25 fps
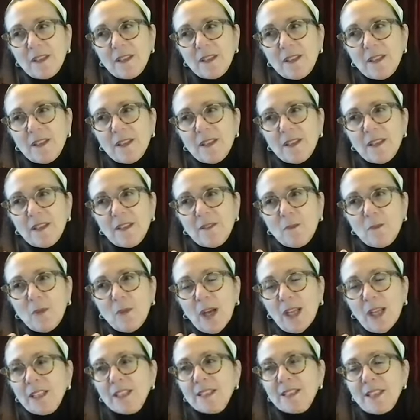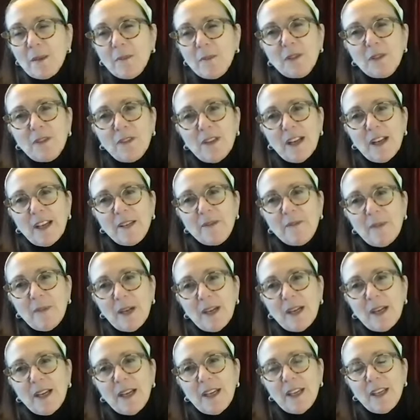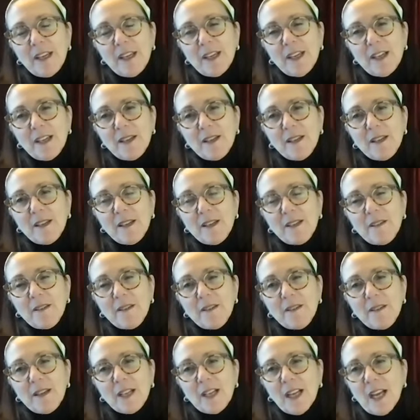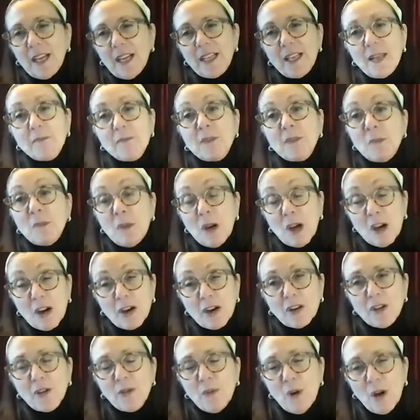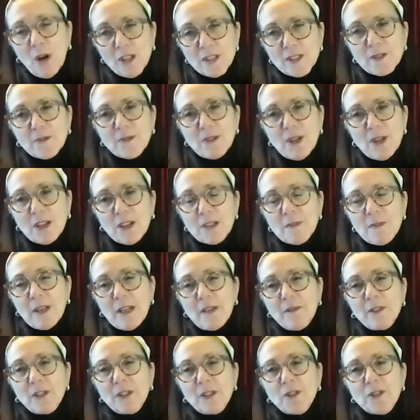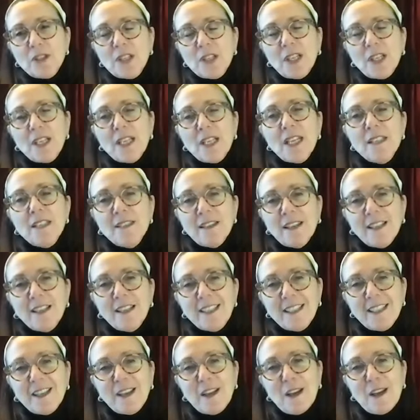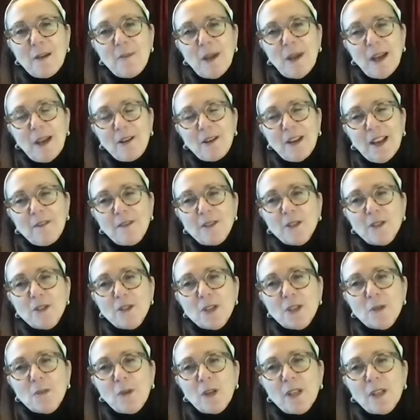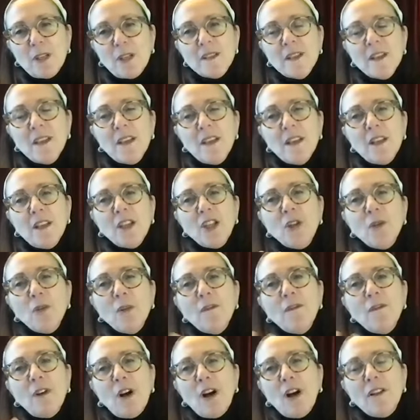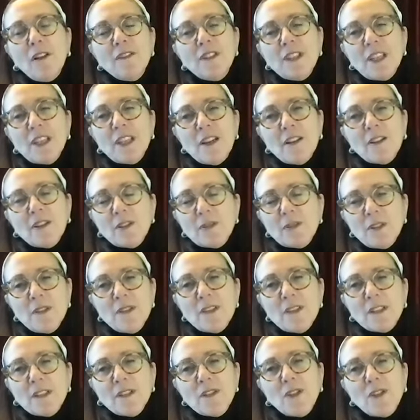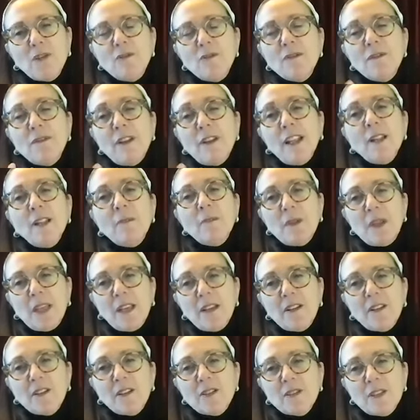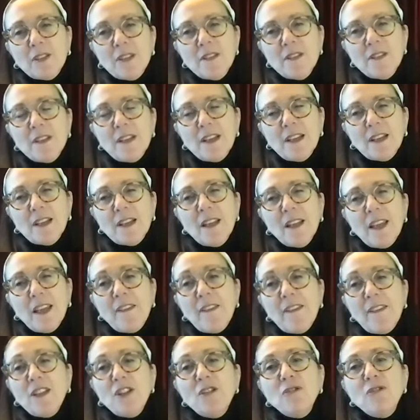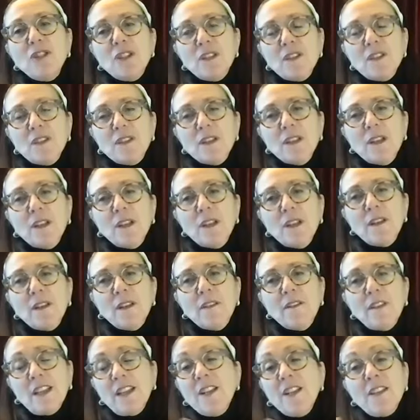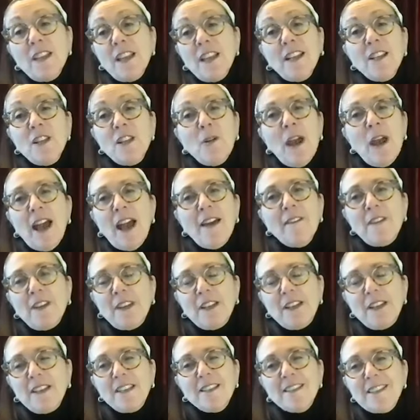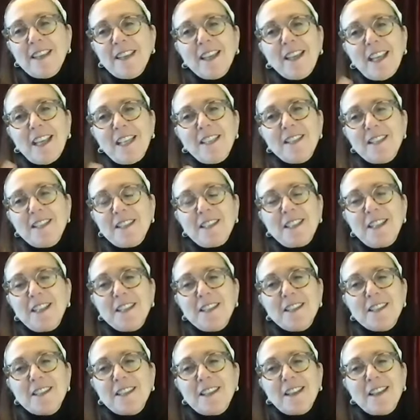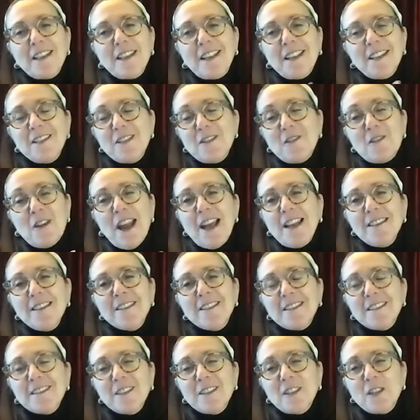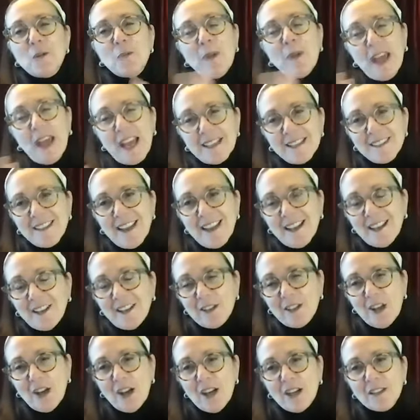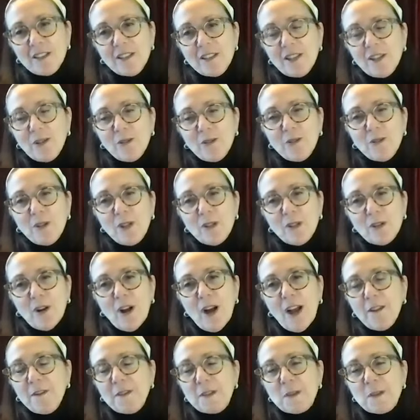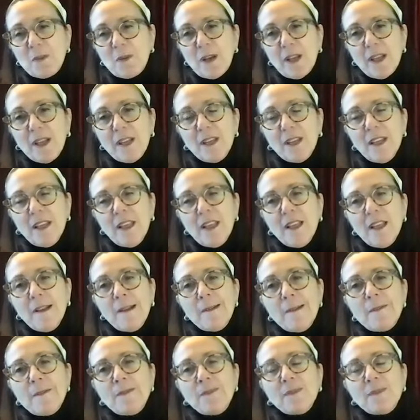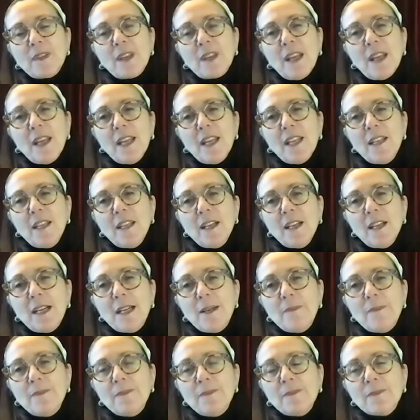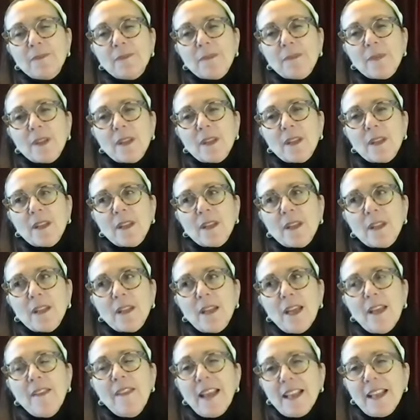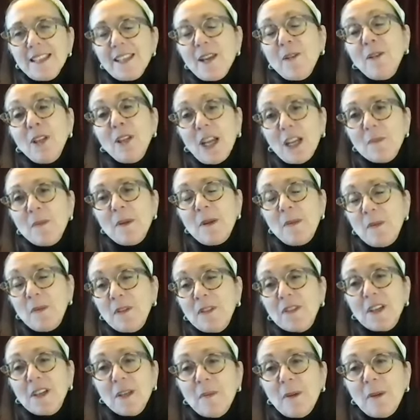well exemplified by a guy named Lamarck, who also talked about evolution. And his idea about evolution was, you evolved a characteristic, so you develop a characteristic, and then you just then you have it. It's like it's your essence, and you pass that along to your offspring. And that's how a lot of people think